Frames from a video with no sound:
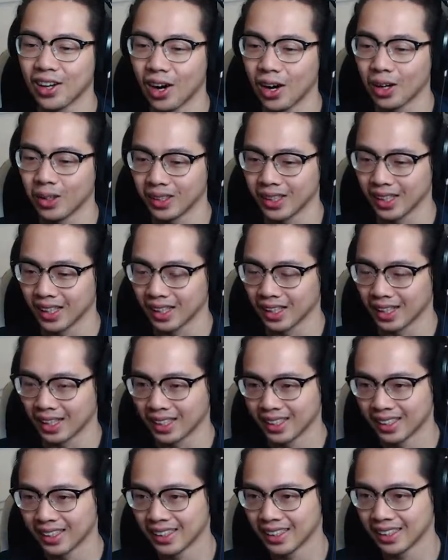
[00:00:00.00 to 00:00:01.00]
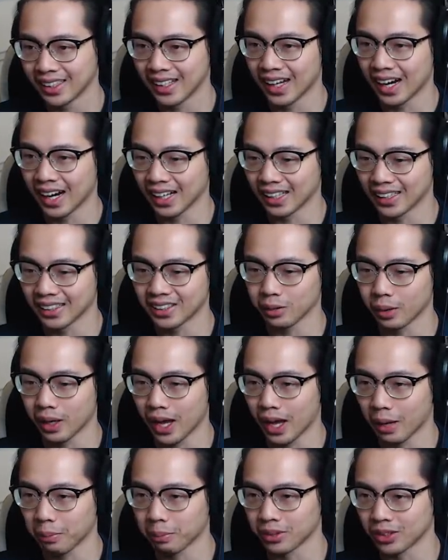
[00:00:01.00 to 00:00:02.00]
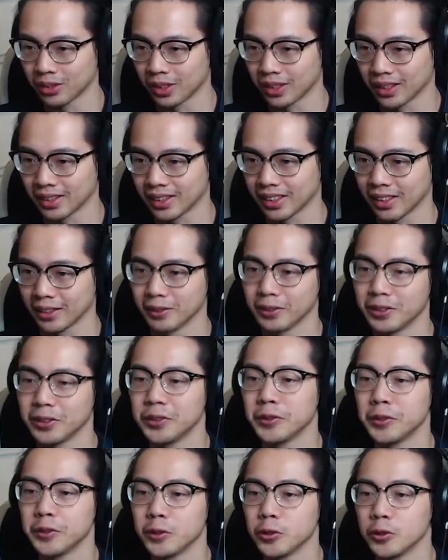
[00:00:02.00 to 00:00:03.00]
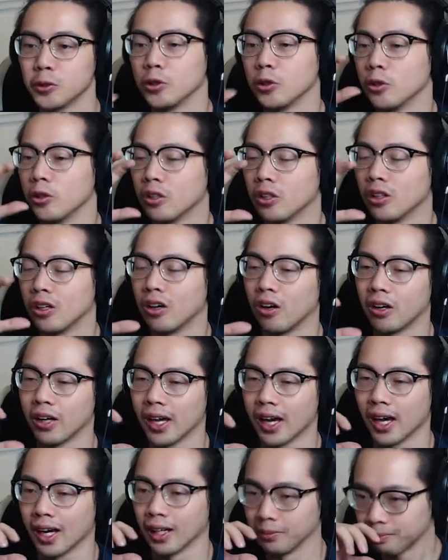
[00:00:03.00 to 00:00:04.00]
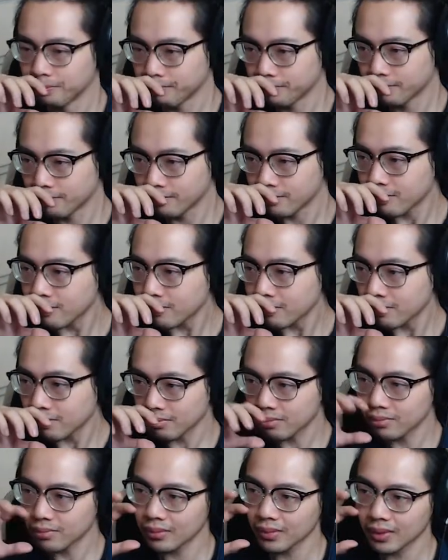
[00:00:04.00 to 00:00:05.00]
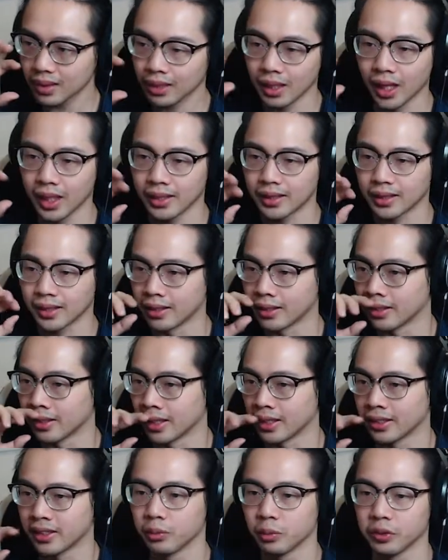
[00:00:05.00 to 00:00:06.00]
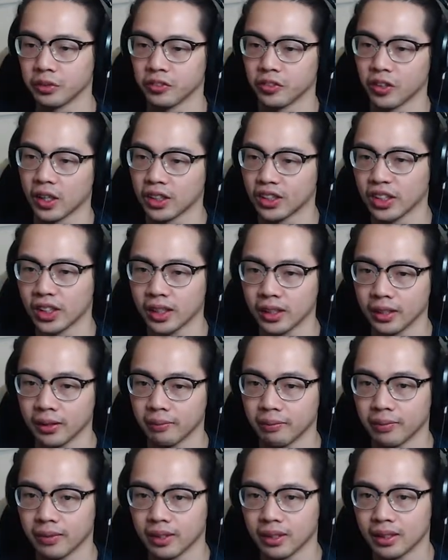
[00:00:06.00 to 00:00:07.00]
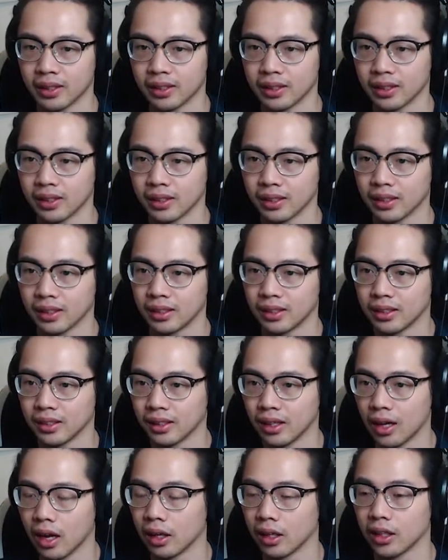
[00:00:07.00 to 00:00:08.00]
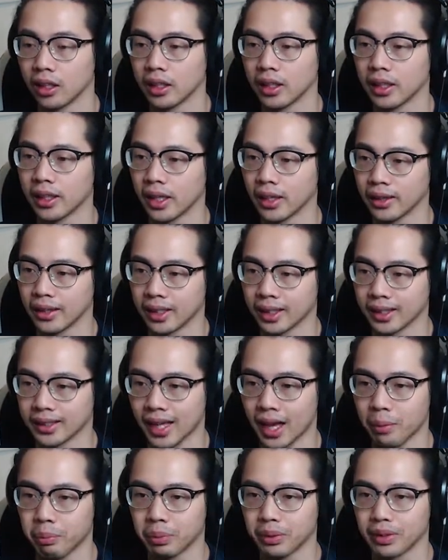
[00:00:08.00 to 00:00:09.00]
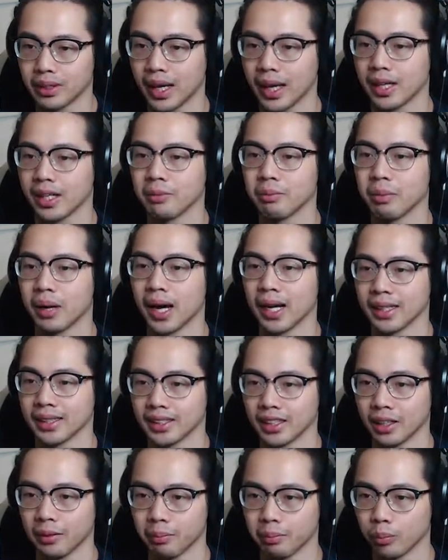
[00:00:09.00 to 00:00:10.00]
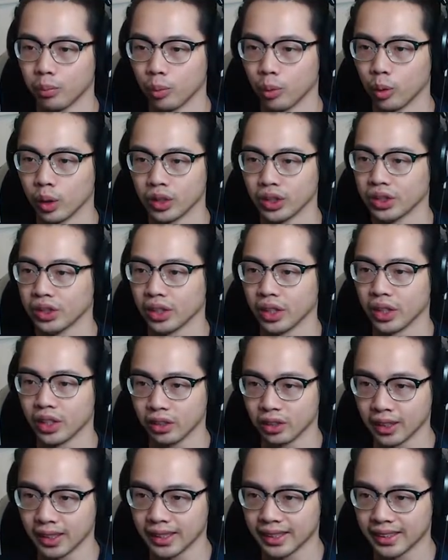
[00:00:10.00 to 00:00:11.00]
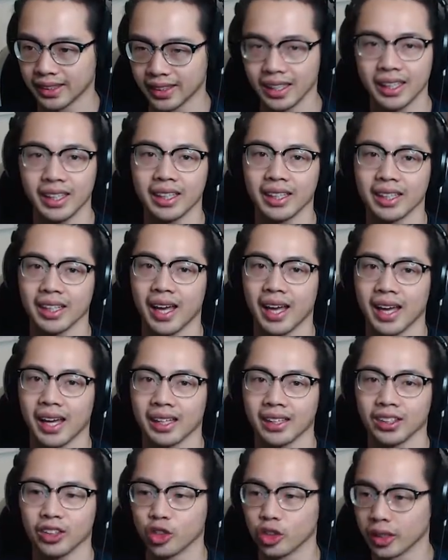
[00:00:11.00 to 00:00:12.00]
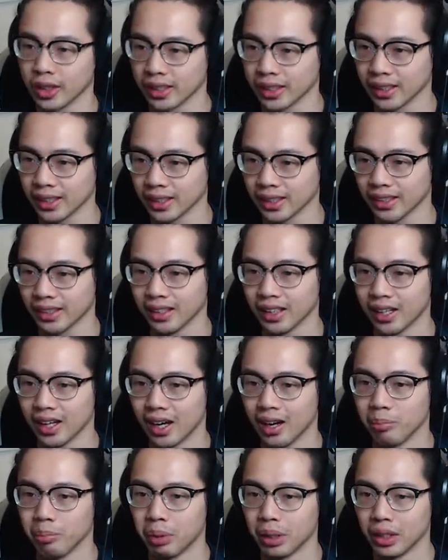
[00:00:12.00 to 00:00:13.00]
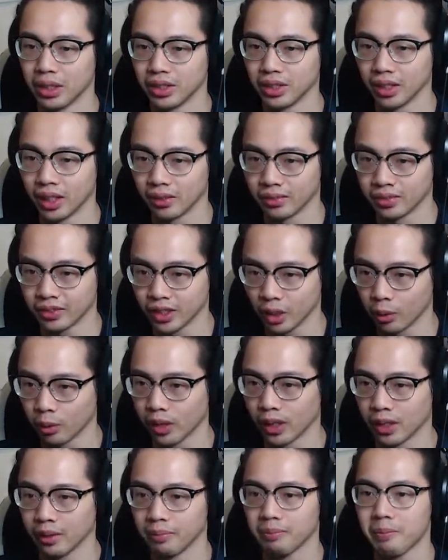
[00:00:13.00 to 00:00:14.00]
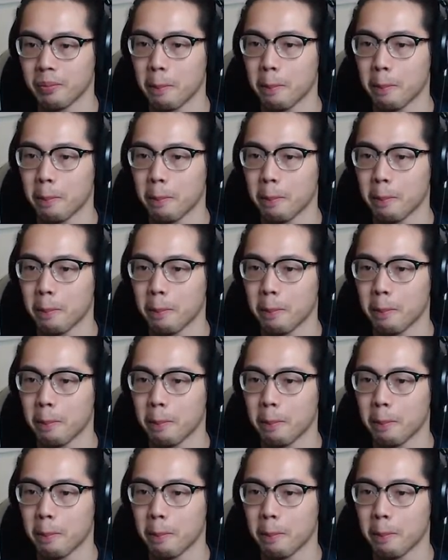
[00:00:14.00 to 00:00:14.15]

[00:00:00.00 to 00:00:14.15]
Cola. Alright, let's see what happens to us here. Oh yeah. Nice and nice and refreshing. Uh, literally nothing has happened to anybody except we're just literally sitting and drinking a bunch of soda.